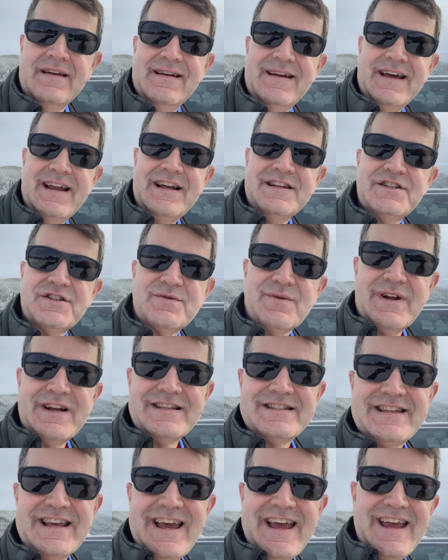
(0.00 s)
And I just want to
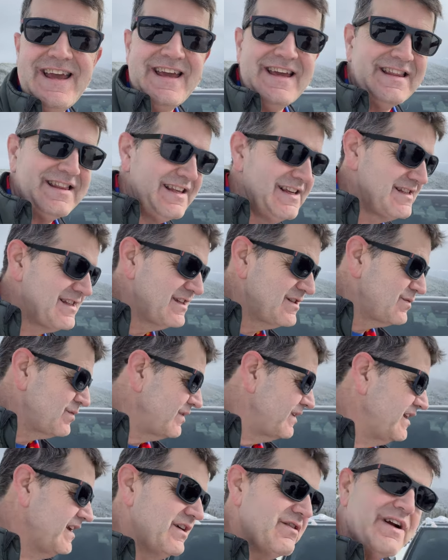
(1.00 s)
say, this is
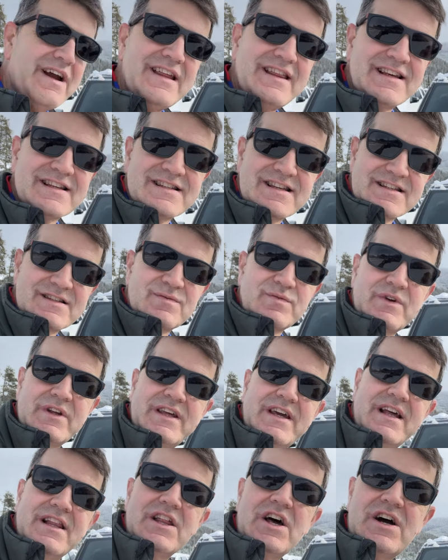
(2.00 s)
really great. This is
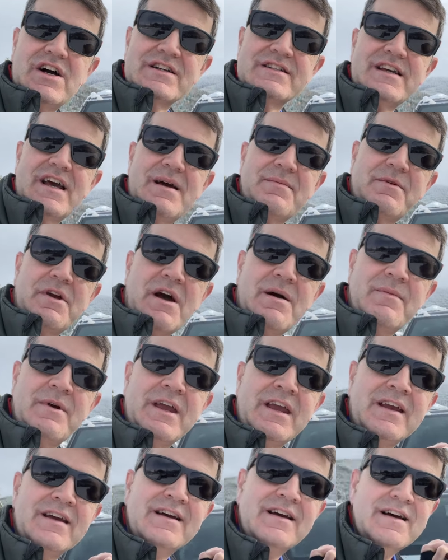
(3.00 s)
really a long time
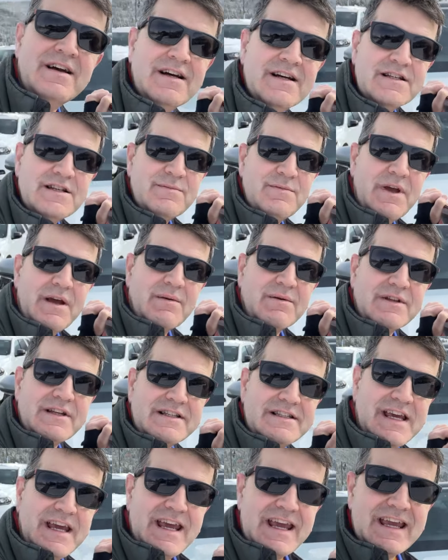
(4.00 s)
coming to be able to
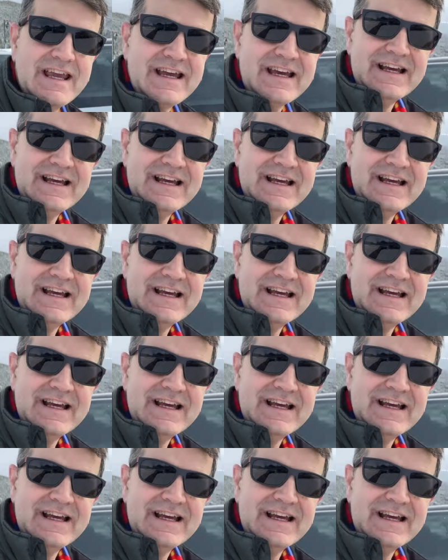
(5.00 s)
take